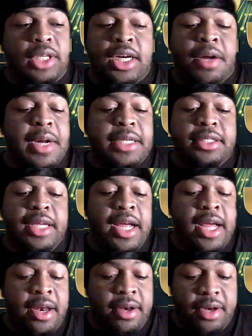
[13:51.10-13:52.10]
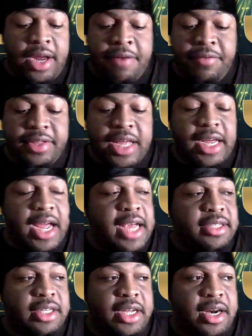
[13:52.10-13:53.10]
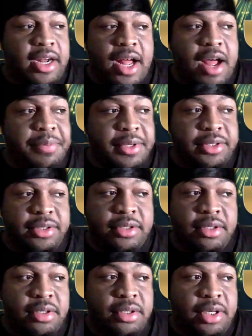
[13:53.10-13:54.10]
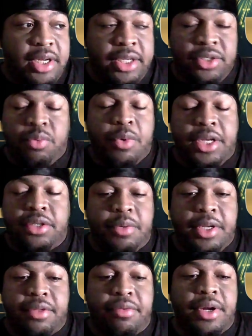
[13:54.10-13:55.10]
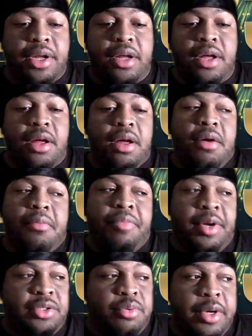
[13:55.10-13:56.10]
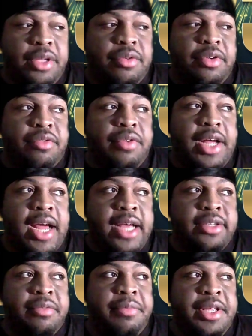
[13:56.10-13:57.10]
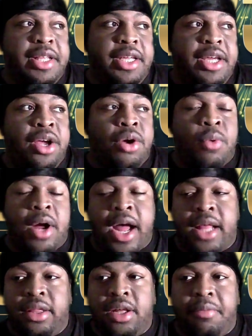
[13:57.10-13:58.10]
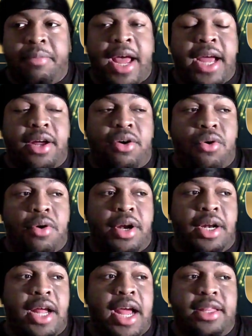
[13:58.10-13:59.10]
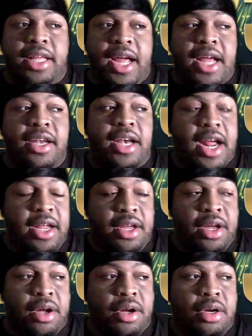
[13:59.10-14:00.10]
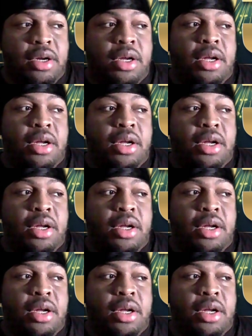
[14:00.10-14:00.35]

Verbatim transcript: And I'm not saying everything has to get accomplished in 2023, but 2023 has to be the year where I look back on it at the end of that year